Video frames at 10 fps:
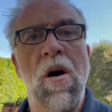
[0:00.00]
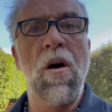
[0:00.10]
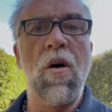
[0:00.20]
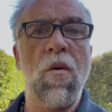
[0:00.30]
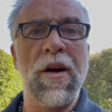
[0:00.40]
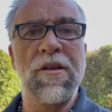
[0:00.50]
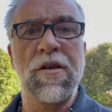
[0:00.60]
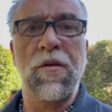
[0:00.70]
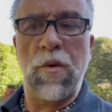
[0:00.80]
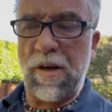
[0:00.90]
Always a
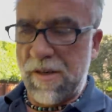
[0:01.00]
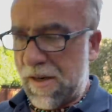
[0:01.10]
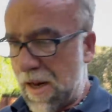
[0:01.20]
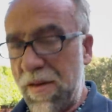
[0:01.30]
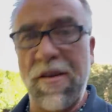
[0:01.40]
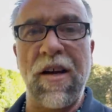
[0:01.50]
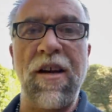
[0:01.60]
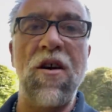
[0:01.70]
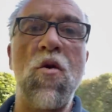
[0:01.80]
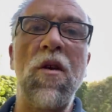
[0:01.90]
good way to start the
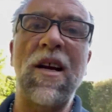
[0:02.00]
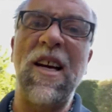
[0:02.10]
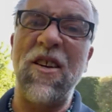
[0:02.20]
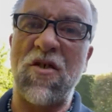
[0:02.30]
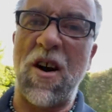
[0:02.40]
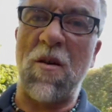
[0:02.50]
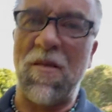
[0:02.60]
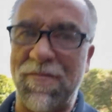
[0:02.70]
day with a clean trowel.